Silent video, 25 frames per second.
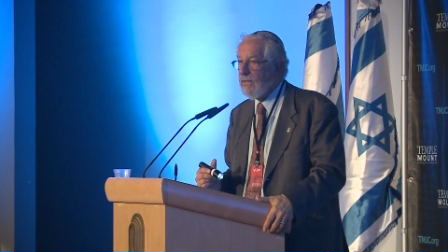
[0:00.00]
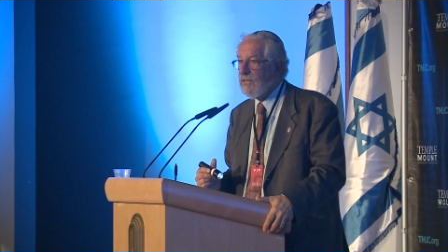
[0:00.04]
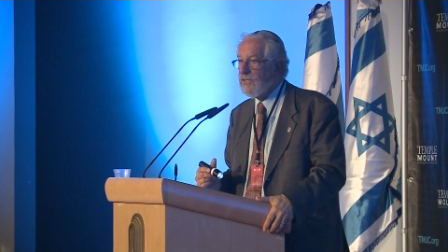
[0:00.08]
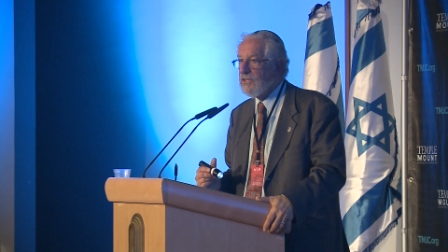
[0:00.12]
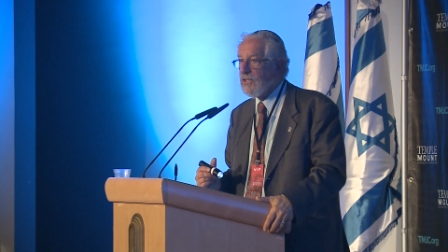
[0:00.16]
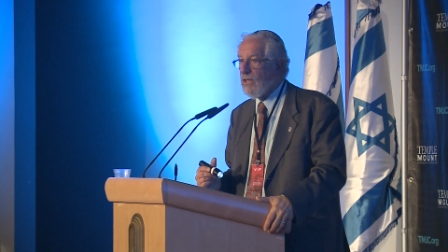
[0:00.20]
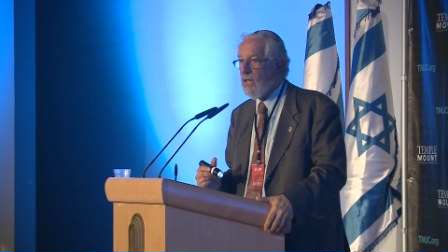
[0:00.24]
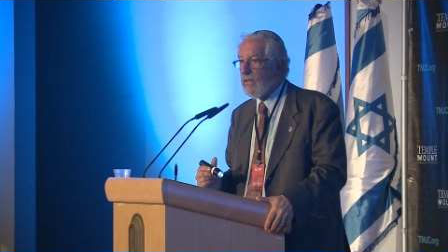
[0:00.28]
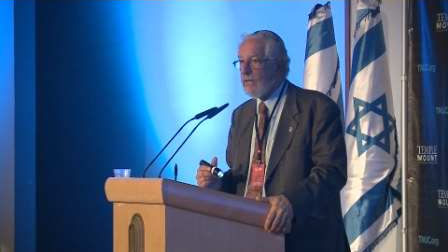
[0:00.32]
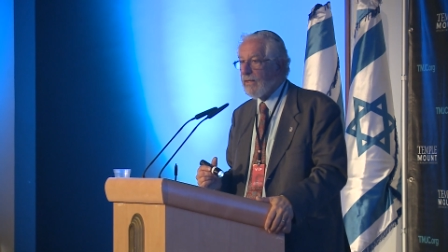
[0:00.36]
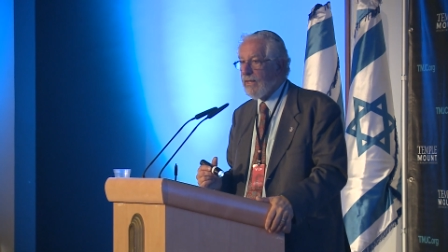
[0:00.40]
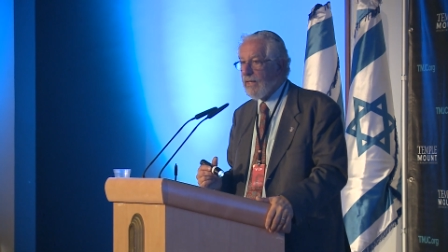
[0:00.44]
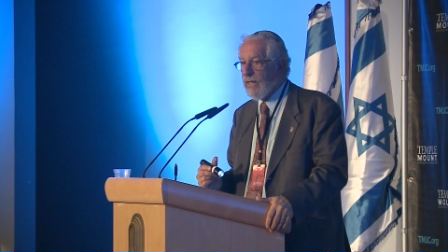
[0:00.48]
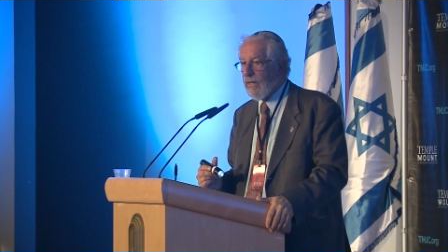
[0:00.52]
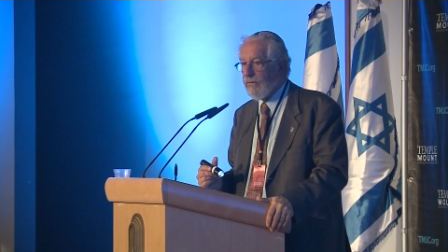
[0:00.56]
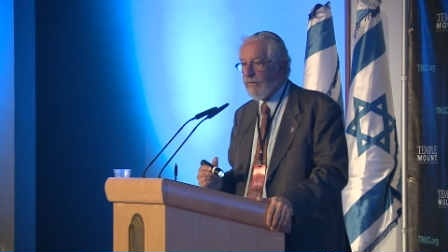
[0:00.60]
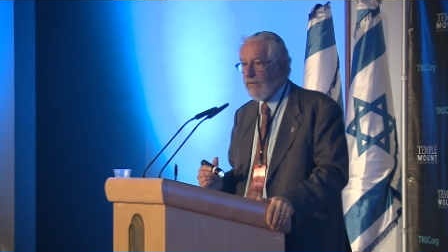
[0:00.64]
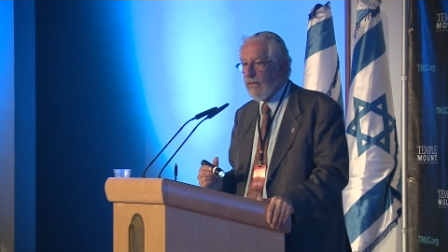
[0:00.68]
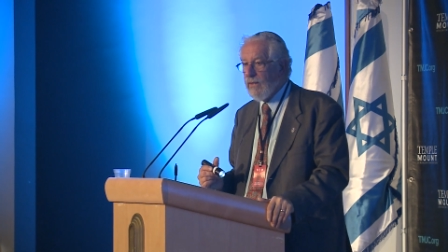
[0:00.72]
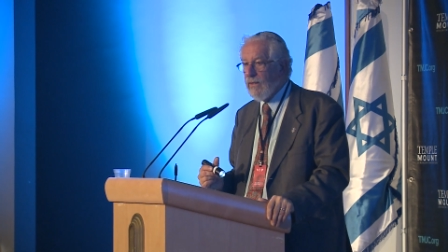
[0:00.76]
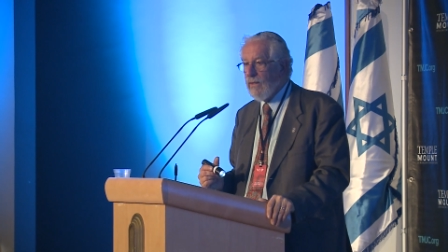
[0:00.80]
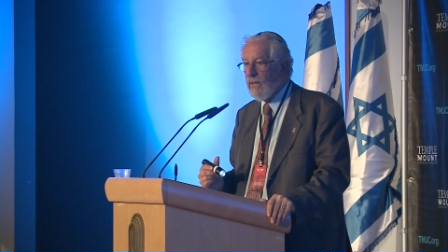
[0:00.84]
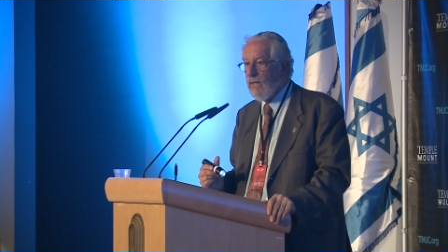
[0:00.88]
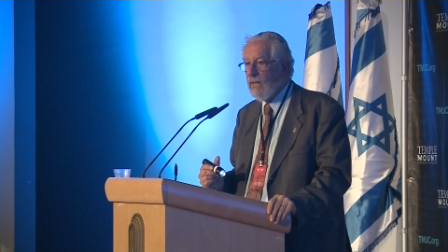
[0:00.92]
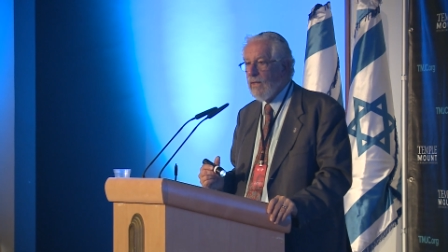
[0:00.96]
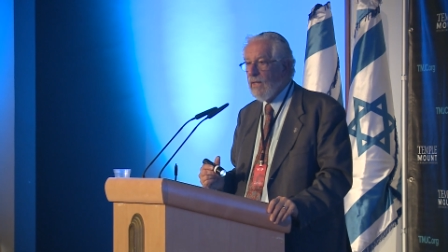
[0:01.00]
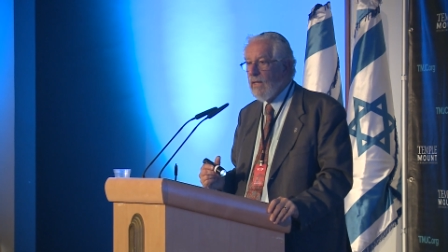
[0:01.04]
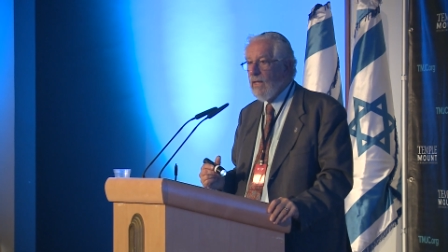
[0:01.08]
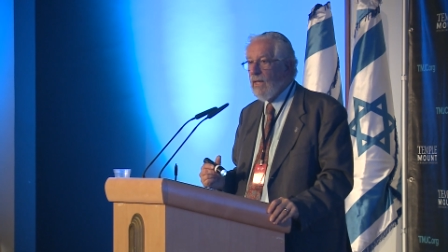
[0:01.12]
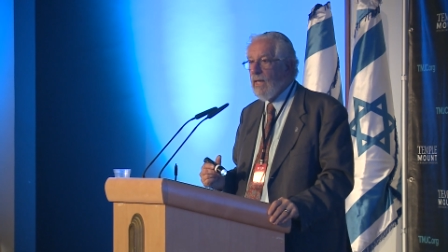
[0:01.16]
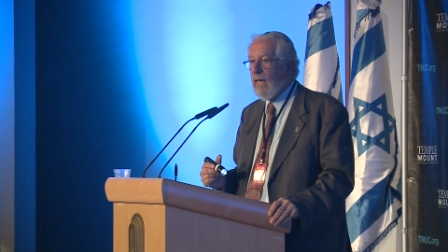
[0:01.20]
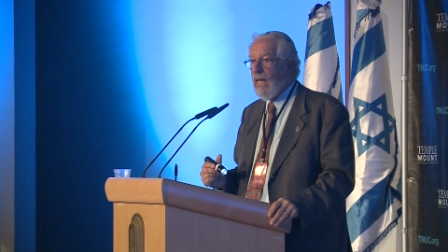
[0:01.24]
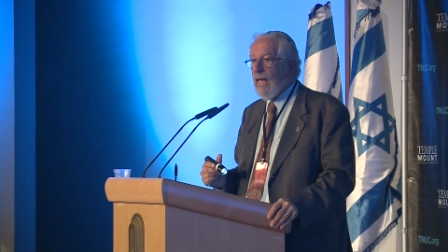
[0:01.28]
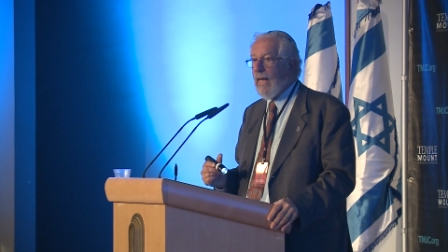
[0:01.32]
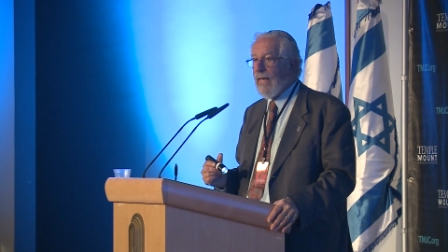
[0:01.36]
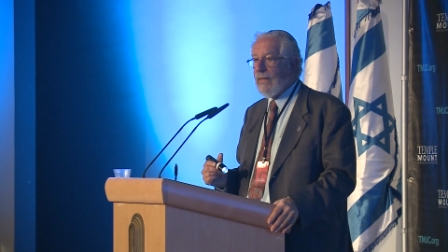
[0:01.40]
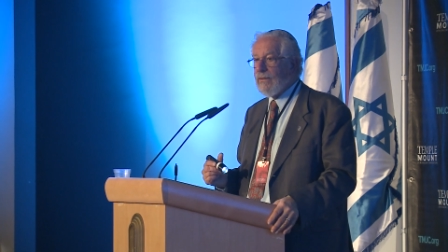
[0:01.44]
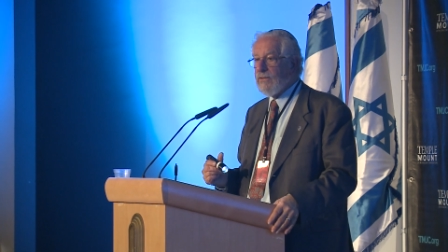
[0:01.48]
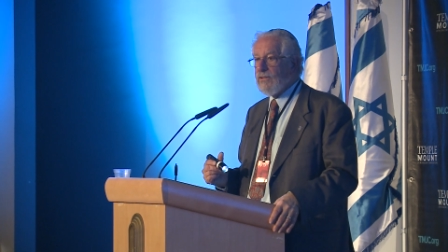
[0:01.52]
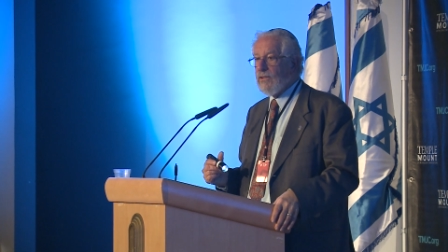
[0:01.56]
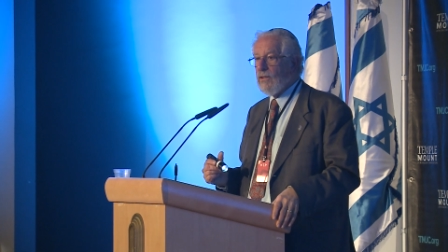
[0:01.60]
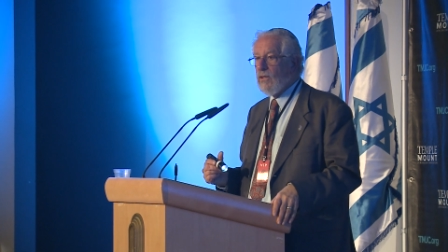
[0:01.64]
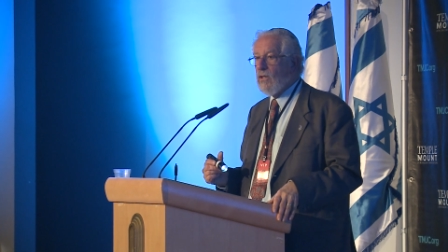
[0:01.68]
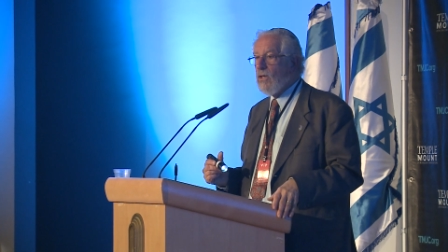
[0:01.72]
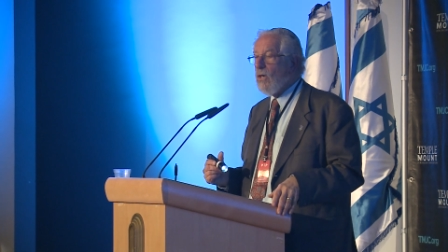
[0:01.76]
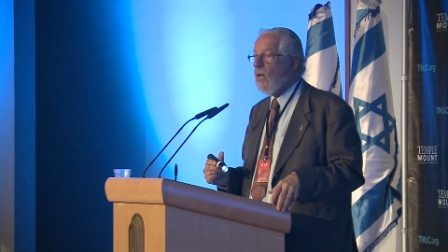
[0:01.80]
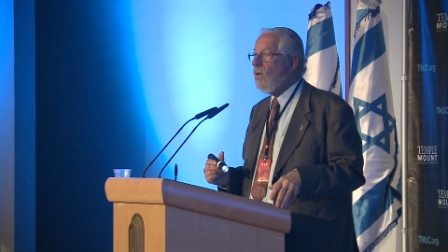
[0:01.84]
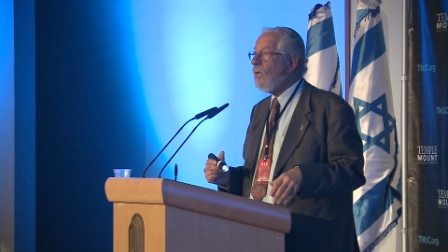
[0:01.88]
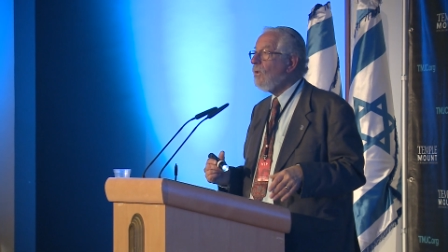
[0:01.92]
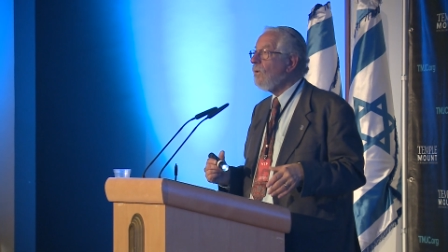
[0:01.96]
John Kerry, had to
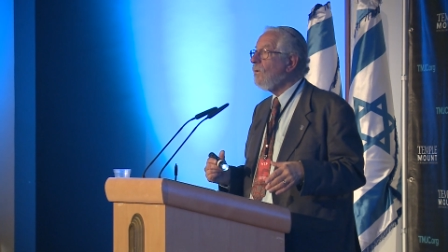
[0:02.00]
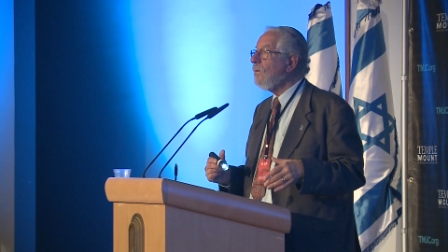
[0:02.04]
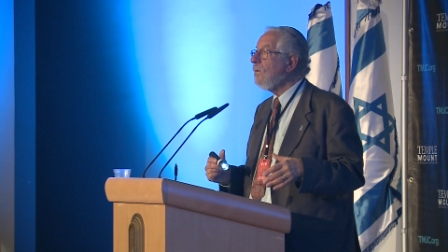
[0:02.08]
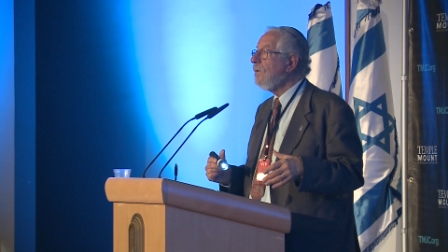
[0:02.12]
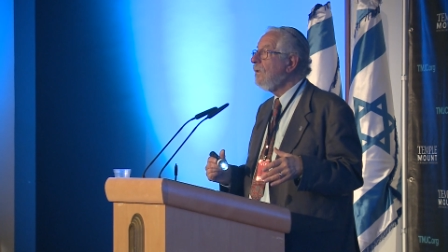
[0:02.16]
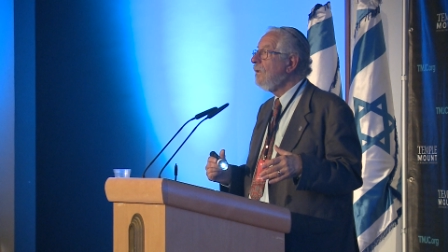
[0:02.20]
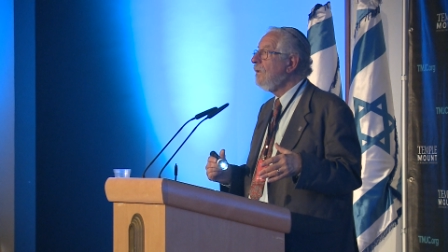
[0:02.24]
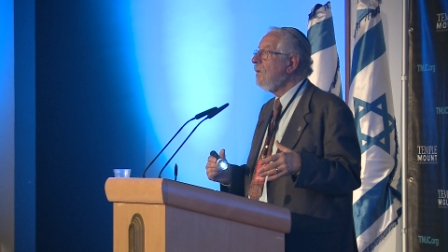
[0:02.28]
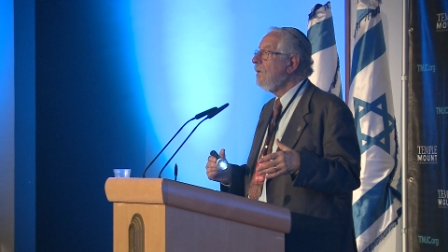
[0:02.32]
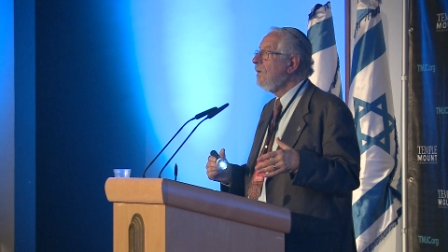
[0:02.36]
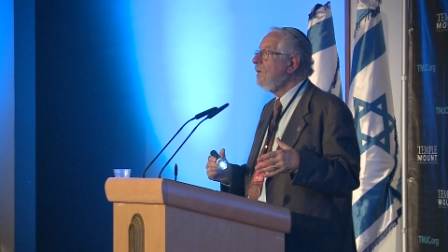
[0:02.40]
go